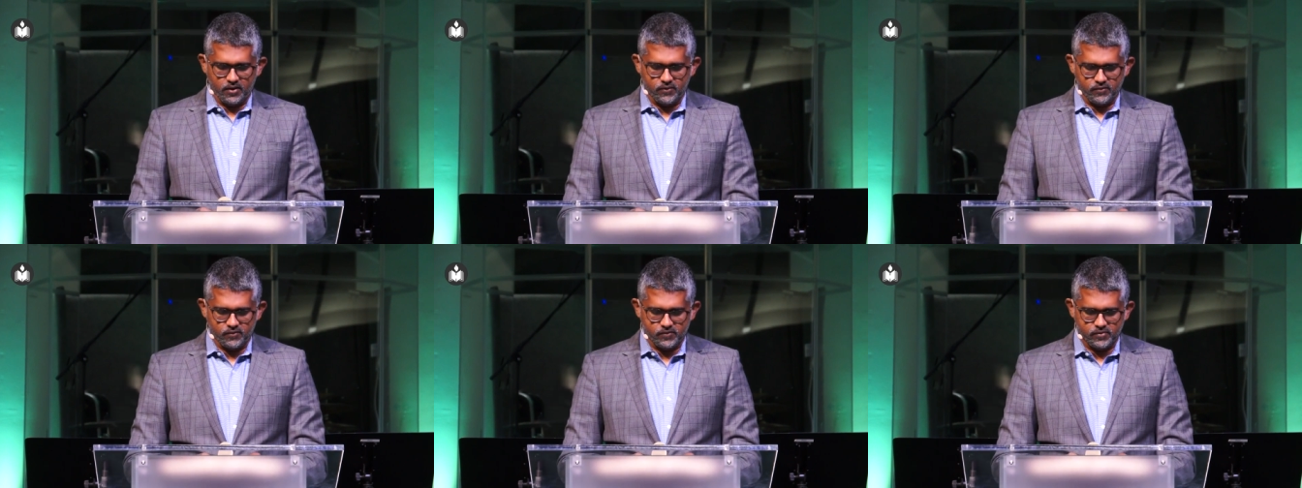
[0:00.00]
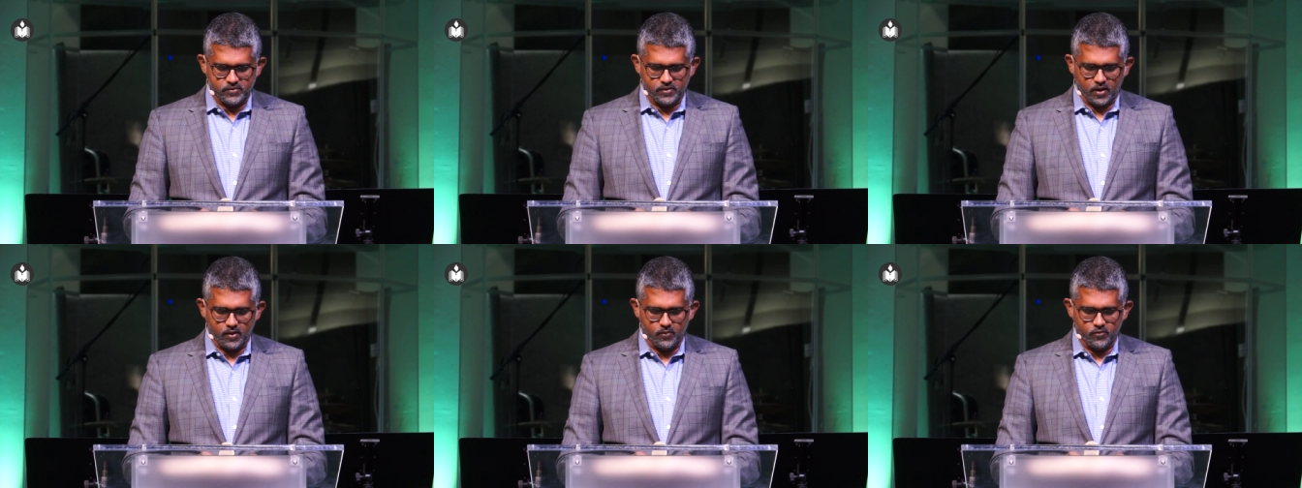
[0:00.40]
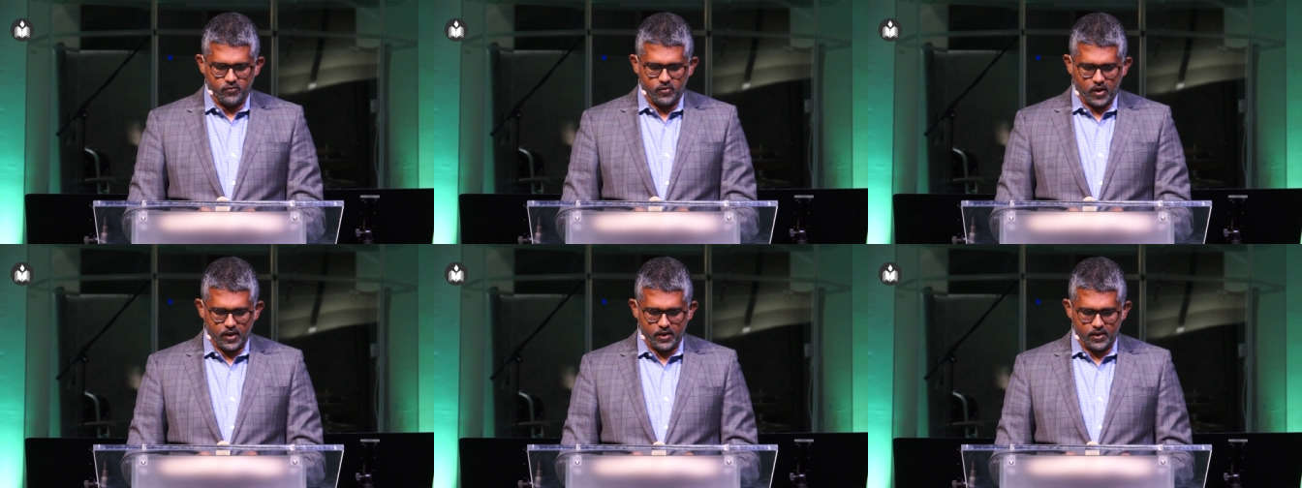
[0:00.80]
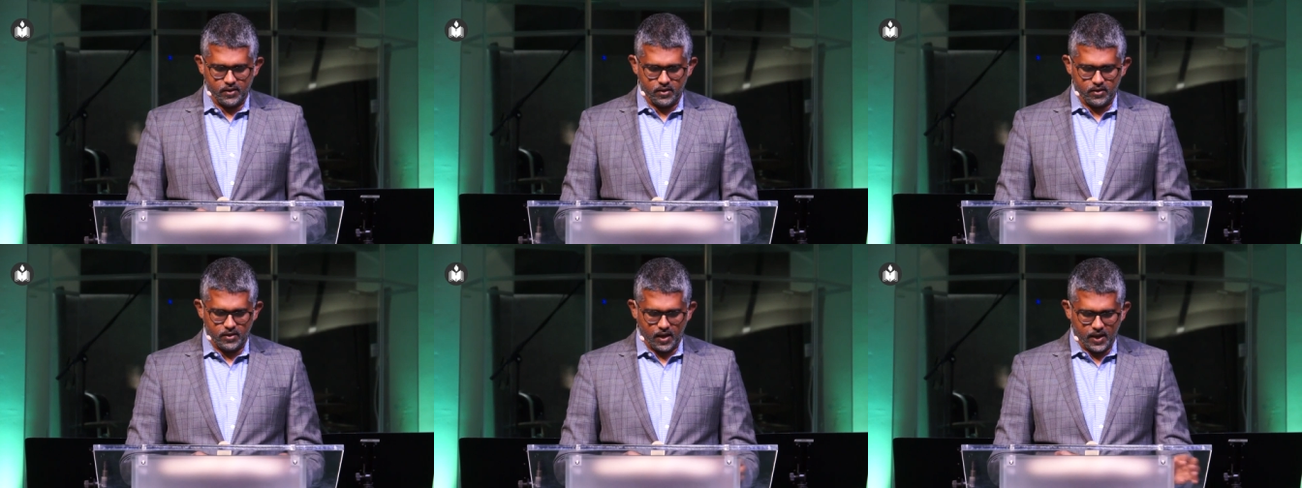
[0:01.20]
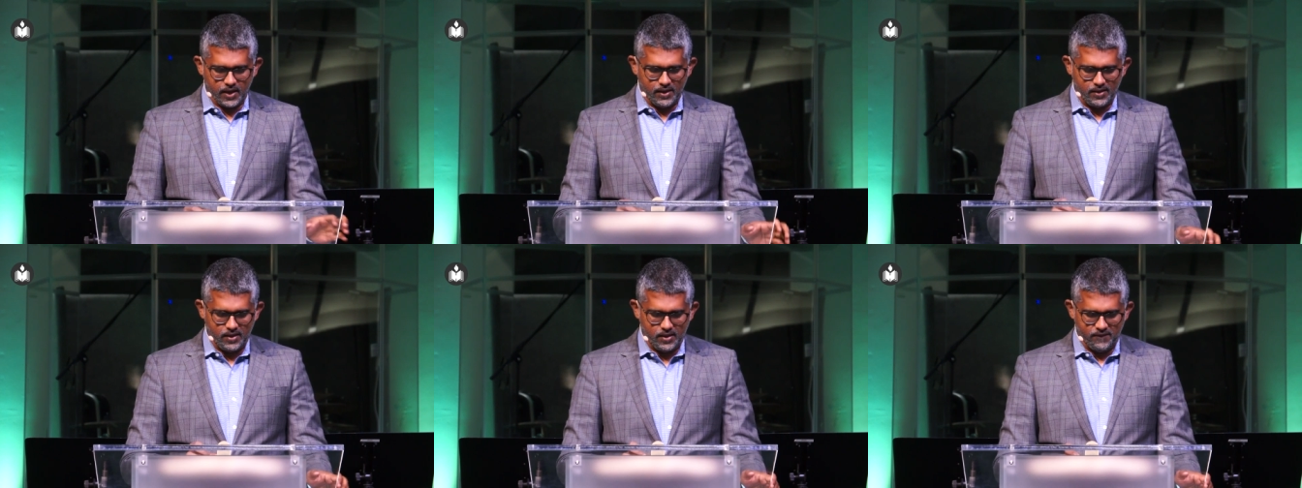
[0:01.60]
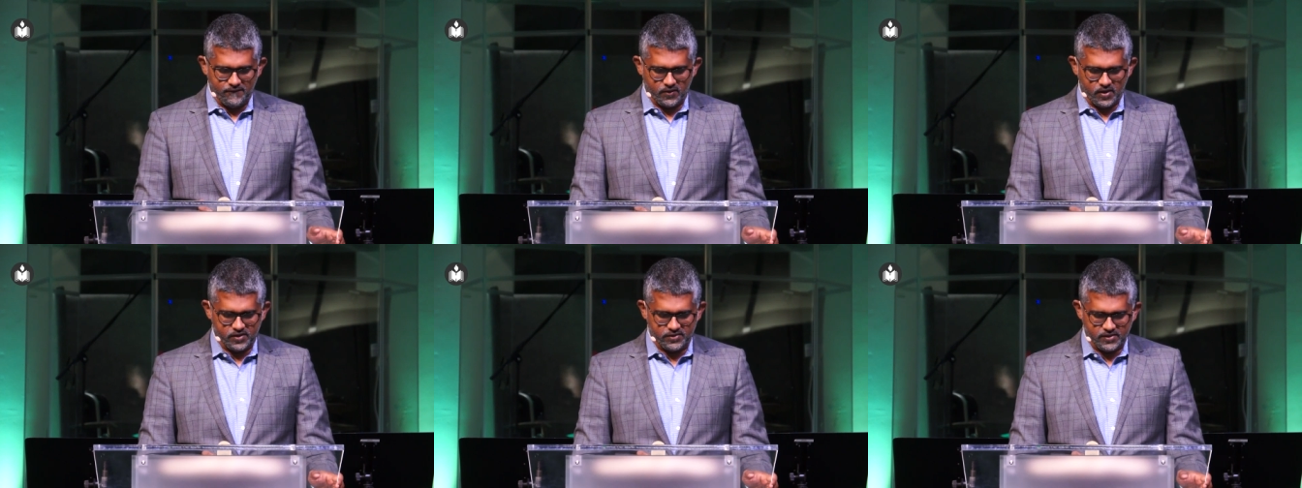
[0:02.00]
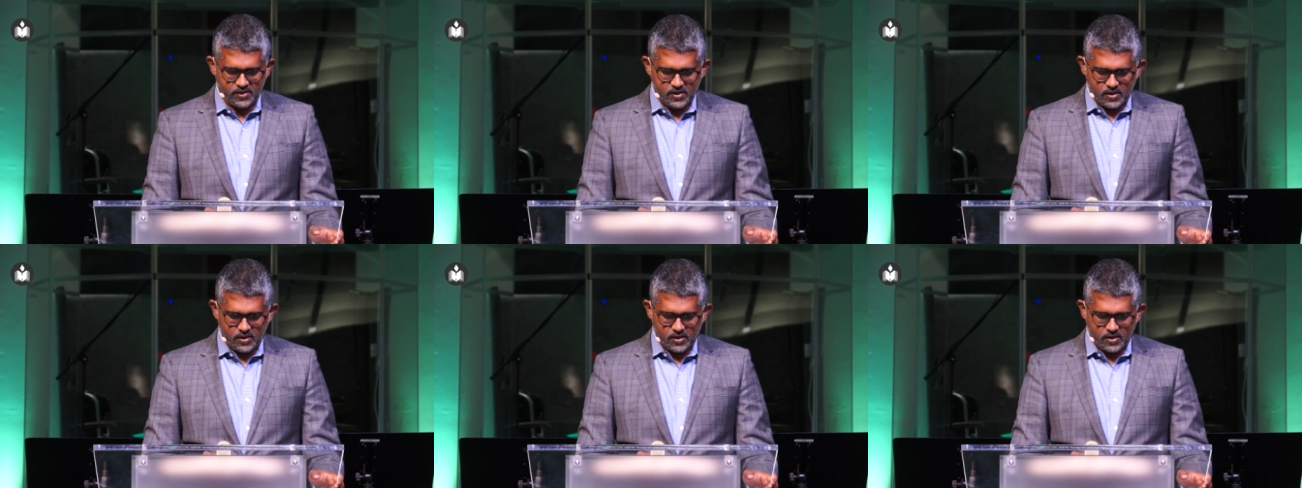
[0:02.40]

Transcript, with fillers: And Psalm one ninety, verse,